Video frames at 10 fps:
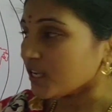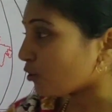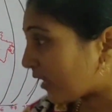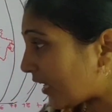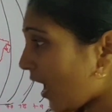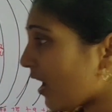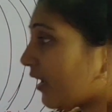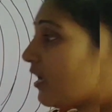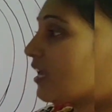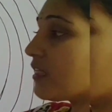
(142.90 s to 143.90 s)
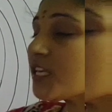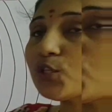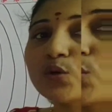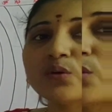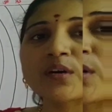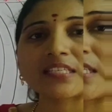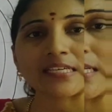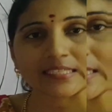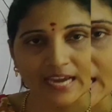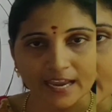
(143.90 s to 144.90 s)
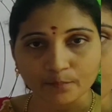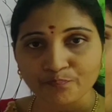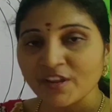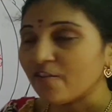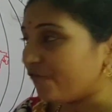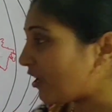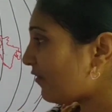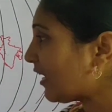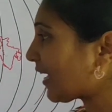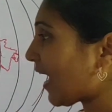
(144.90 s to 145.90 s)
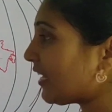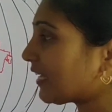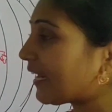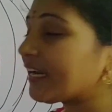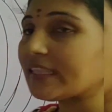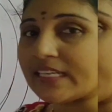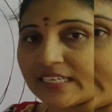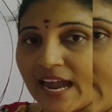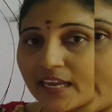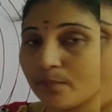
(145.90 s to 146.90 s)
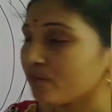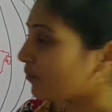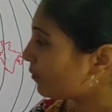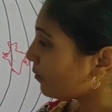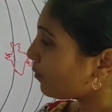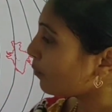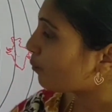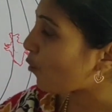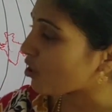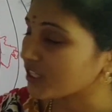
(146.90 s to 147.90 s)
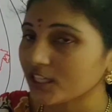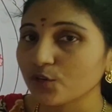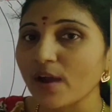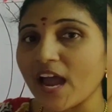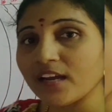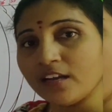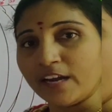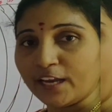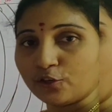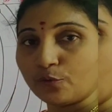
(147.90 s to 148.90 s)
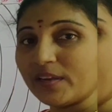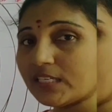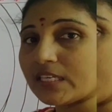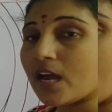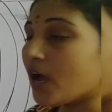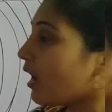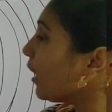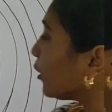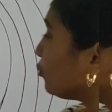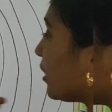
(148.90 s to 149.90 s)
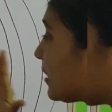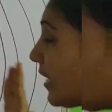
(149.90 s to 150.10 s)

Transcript: So here in this universal time, we will calculate the time positive and negative, means towards